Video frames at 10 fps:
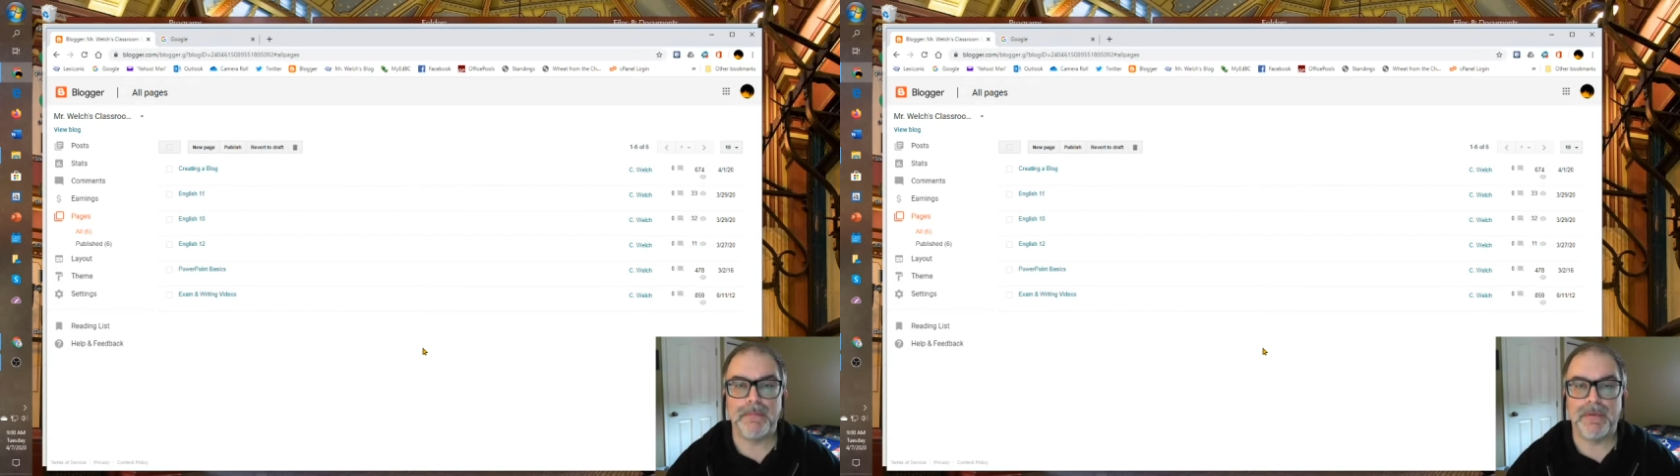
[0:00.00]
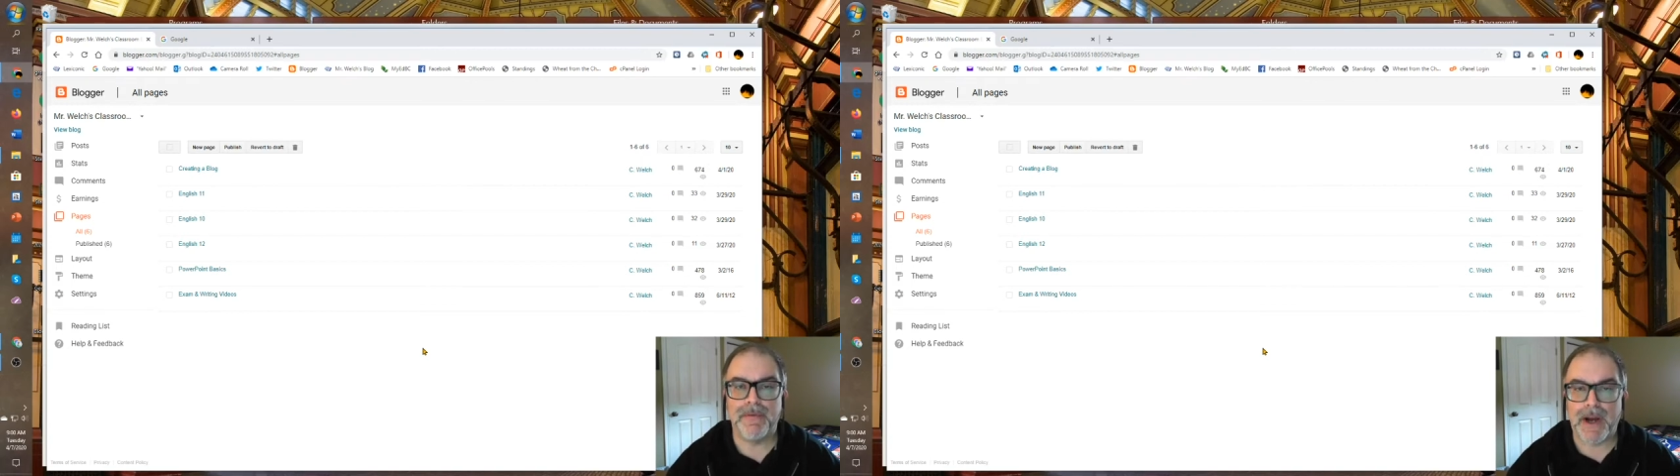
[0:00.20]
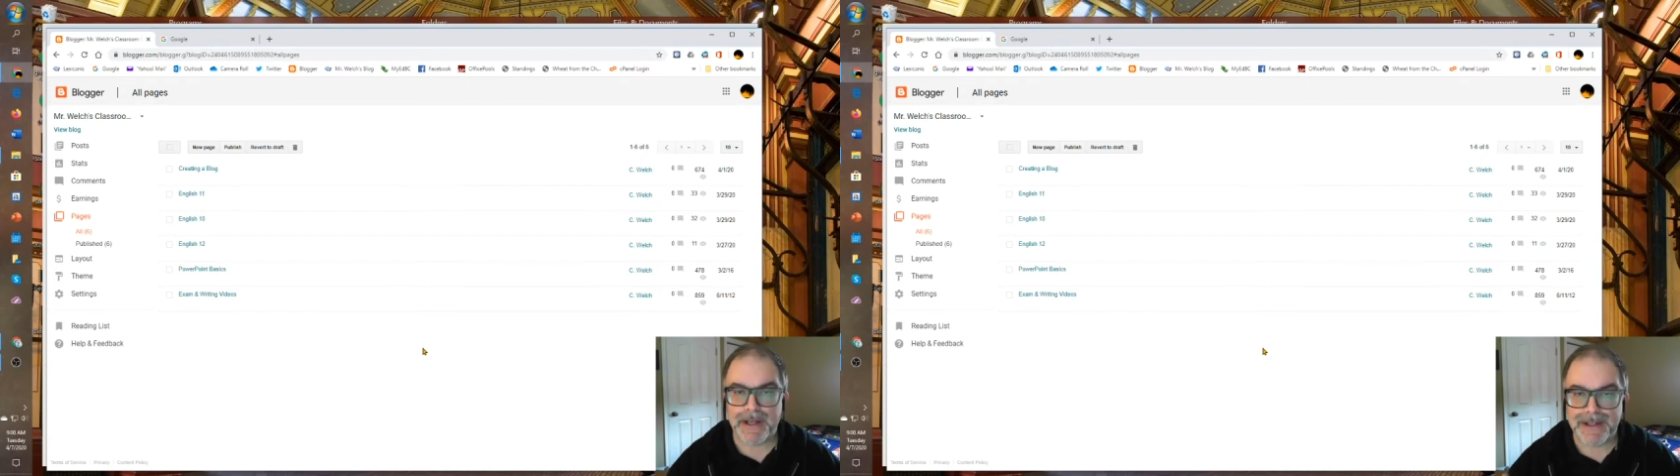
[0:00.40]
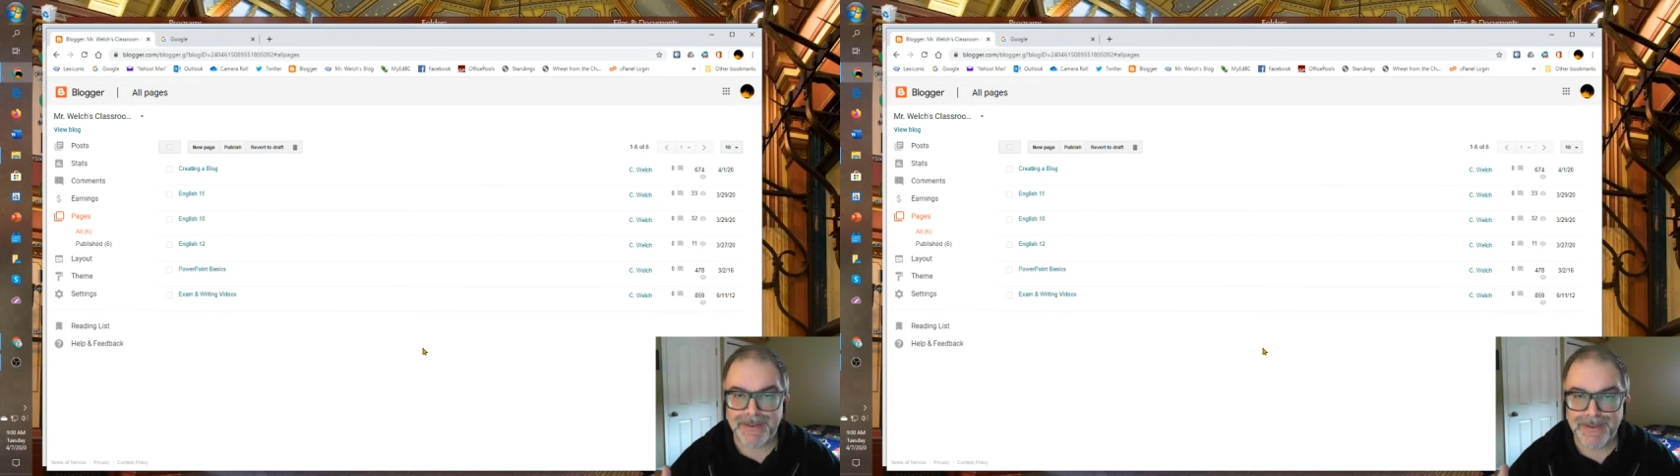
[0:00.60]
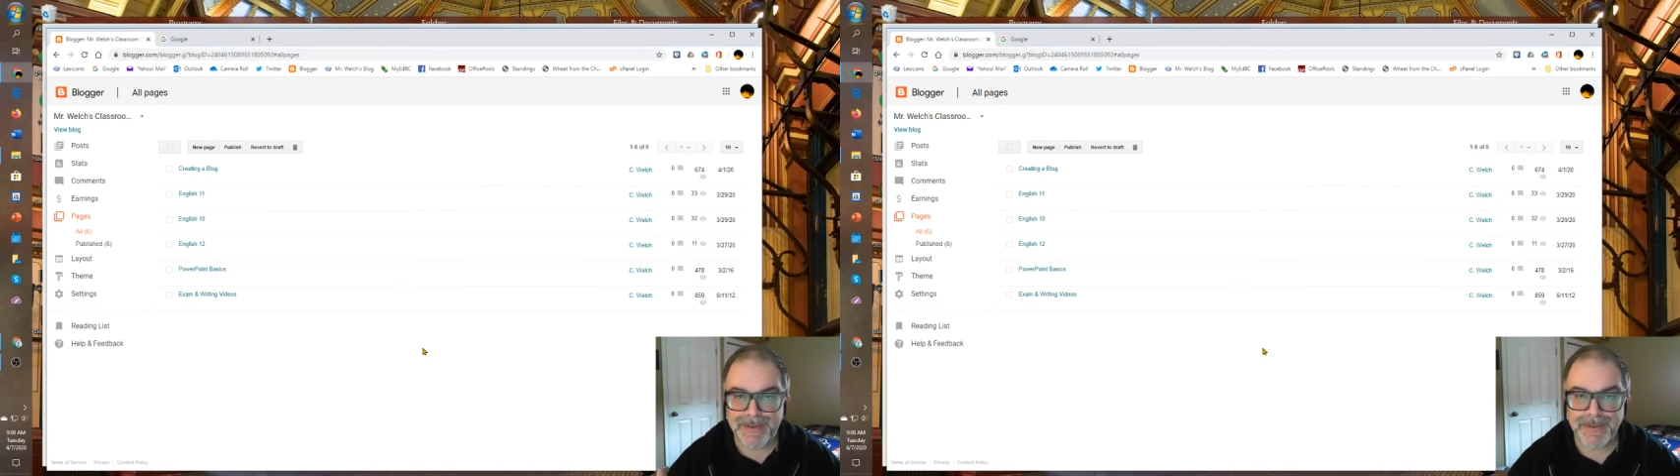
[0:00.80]
provide a
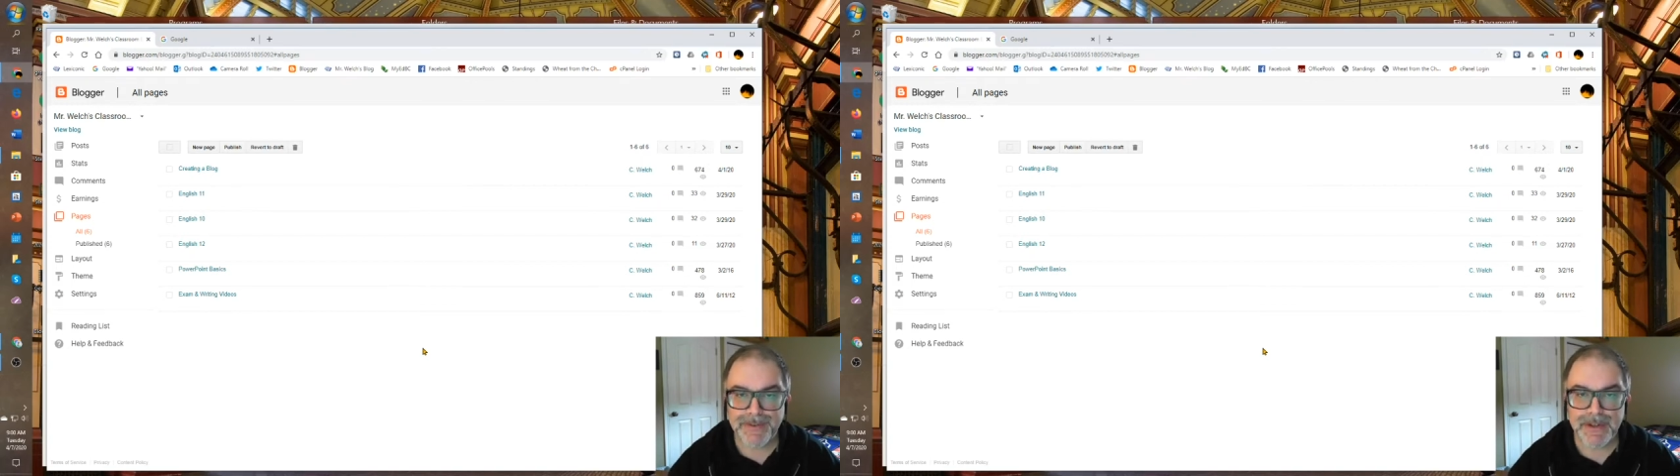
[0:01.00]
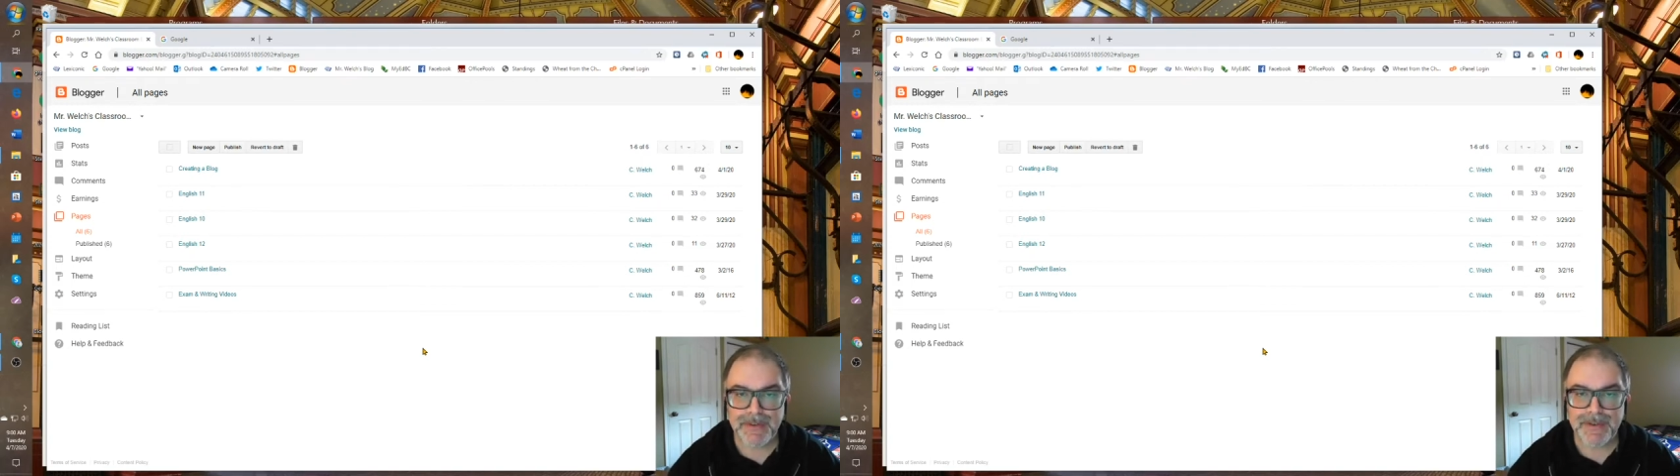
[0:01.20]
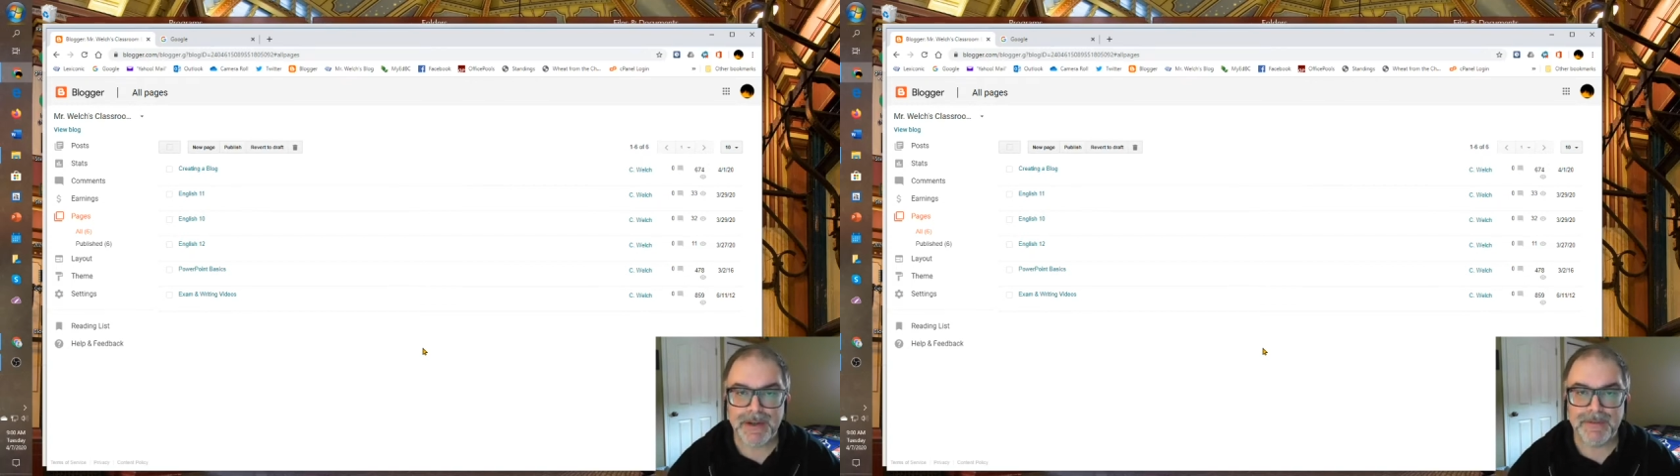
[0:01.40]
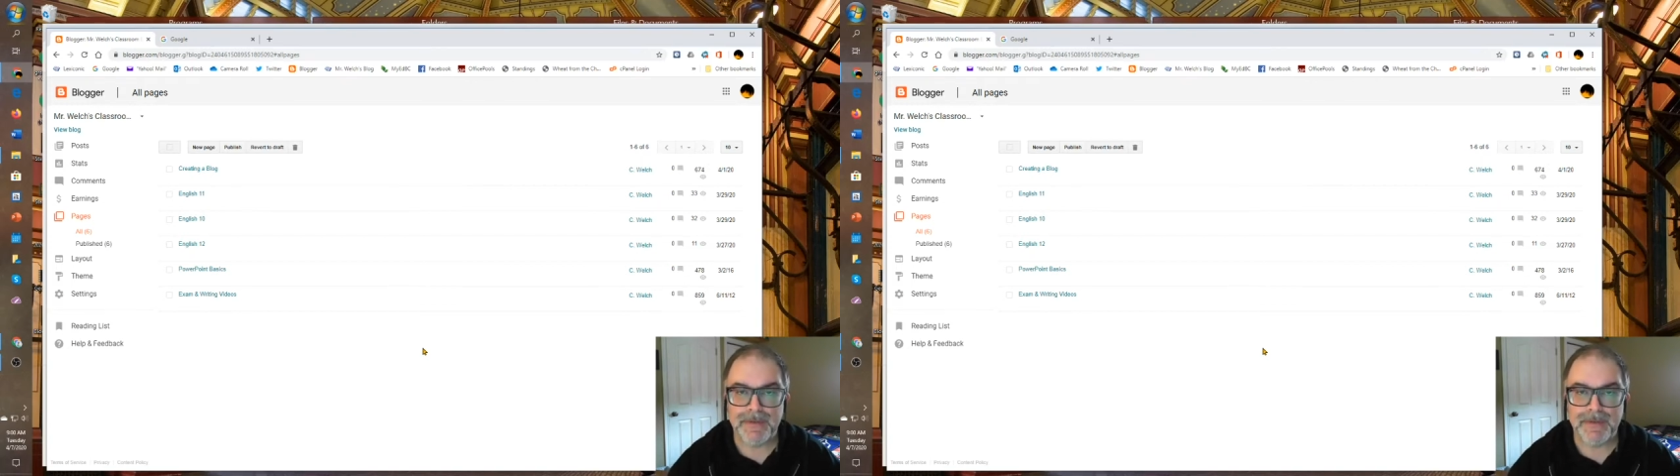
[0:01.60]
consistent set of